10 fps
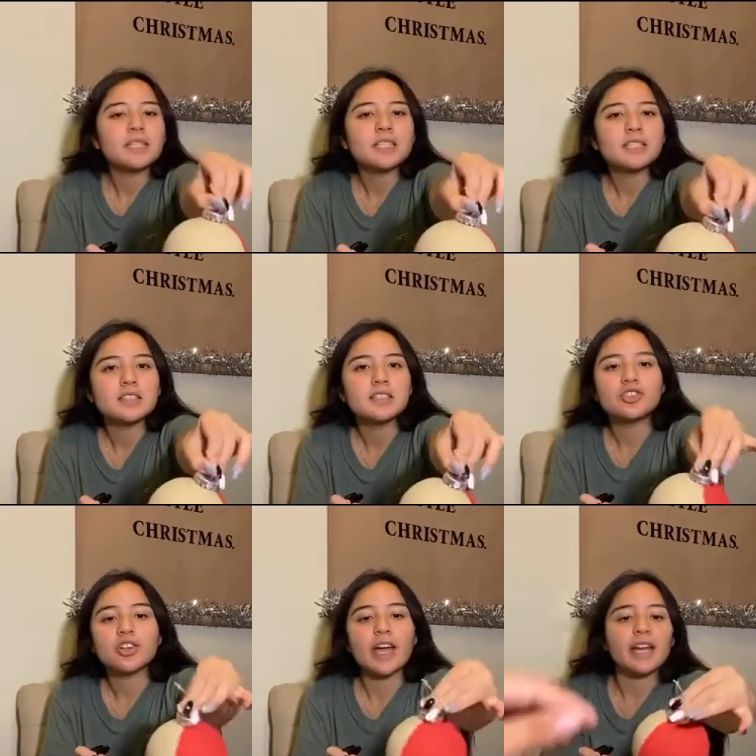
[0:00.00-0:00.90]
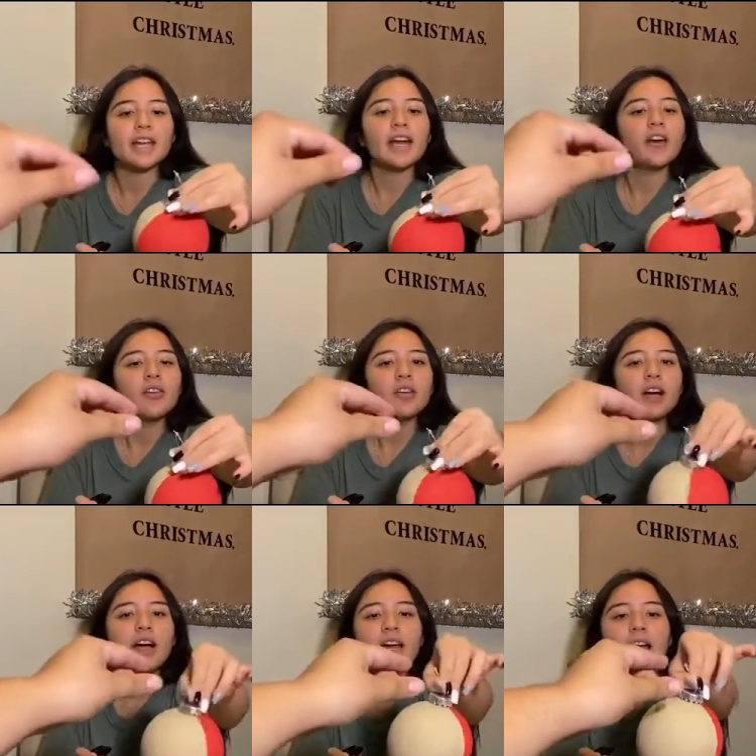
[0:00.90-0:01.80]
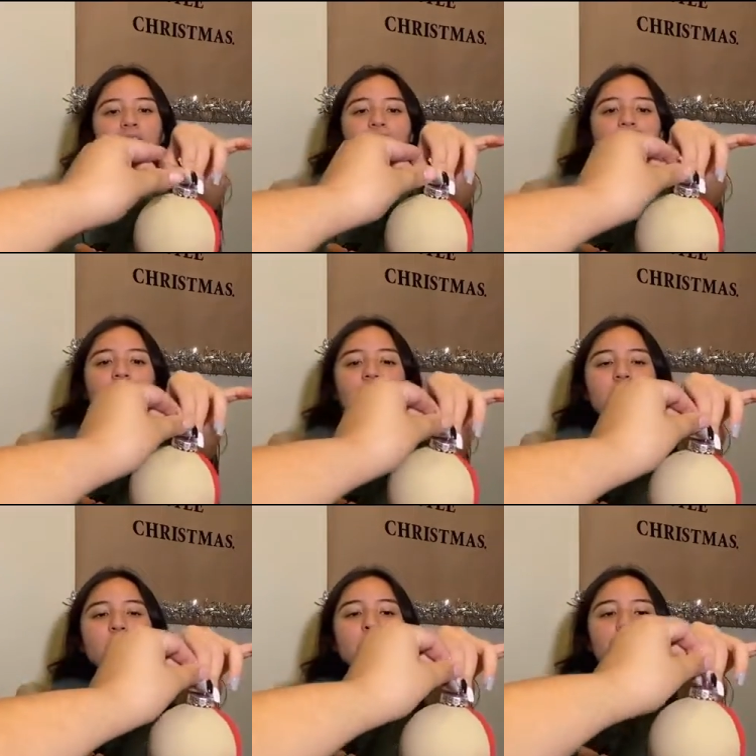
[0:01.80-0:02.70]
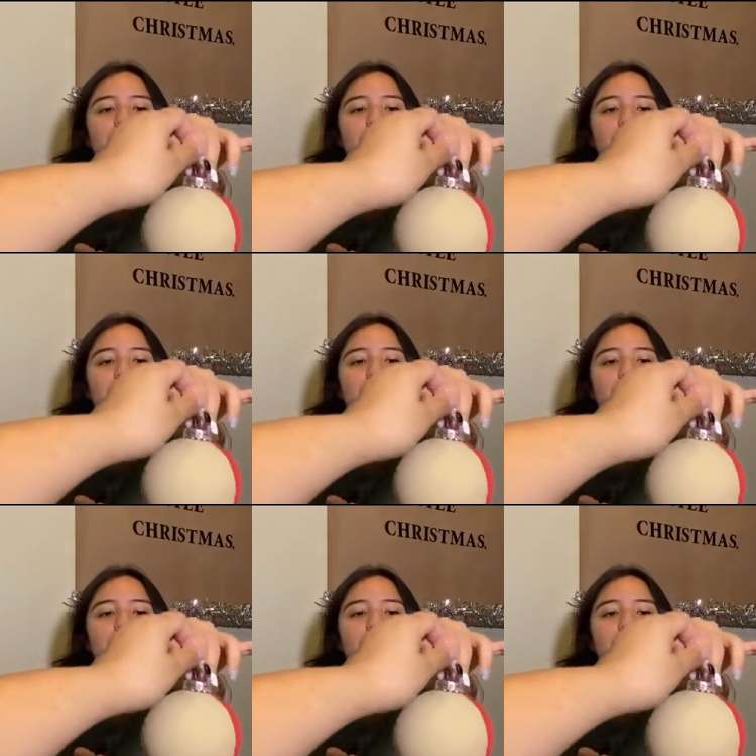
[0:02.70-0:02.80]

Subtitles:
is dry now. I have both